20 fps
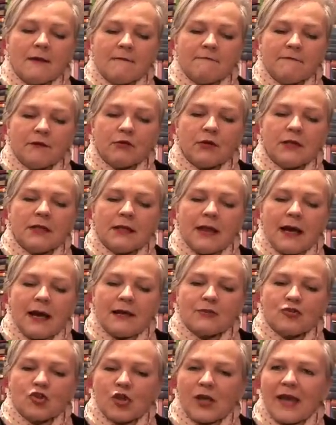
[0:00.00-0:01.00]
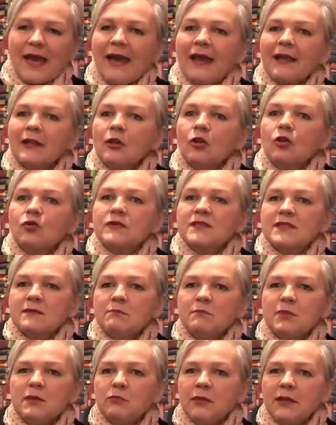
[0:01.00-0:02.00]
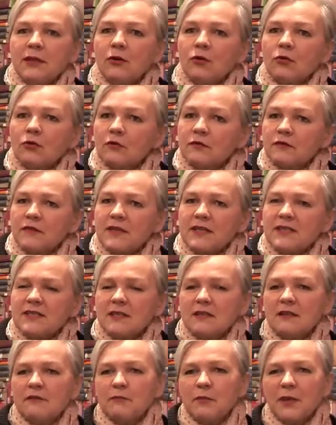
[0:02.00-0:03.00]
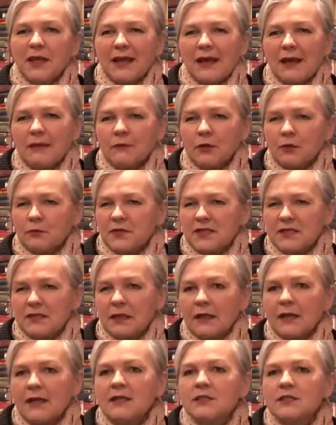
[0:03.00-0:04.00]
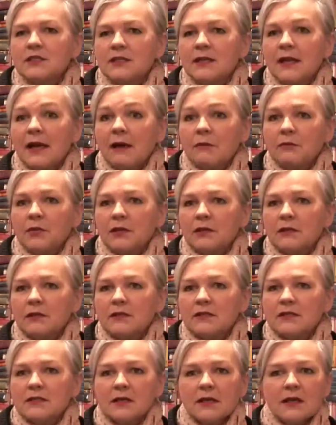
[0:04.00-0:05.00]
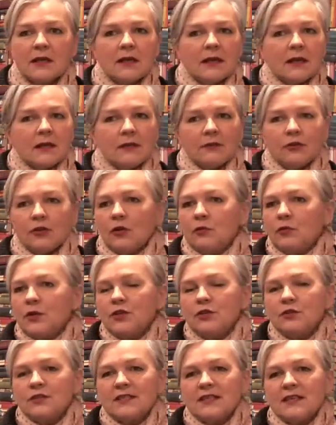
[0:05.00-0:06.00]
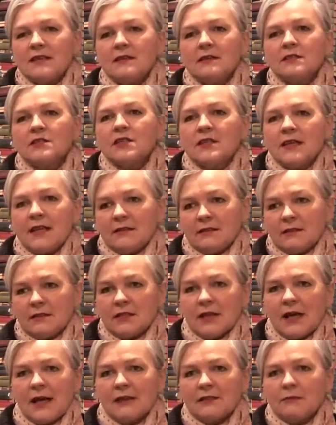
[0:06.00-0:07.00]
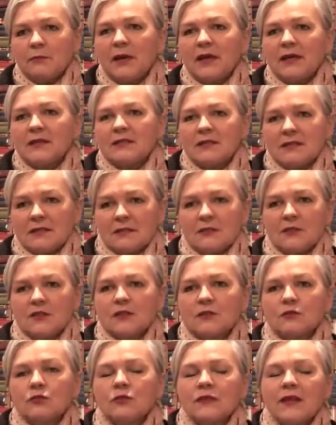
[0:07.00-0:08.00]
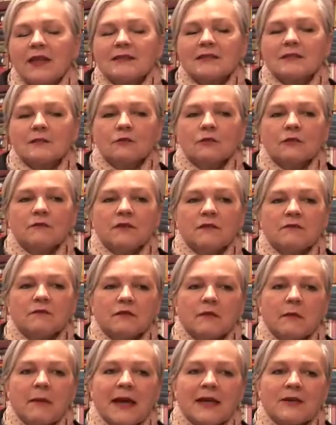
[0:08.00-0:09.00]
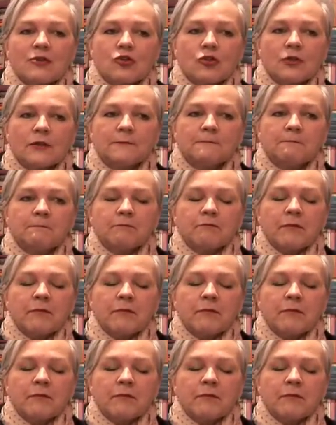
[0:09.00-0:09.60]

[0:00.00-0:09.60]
very large catalogues and bibliographies that have become obsolete now because we use the internet and databases to store that sort of information.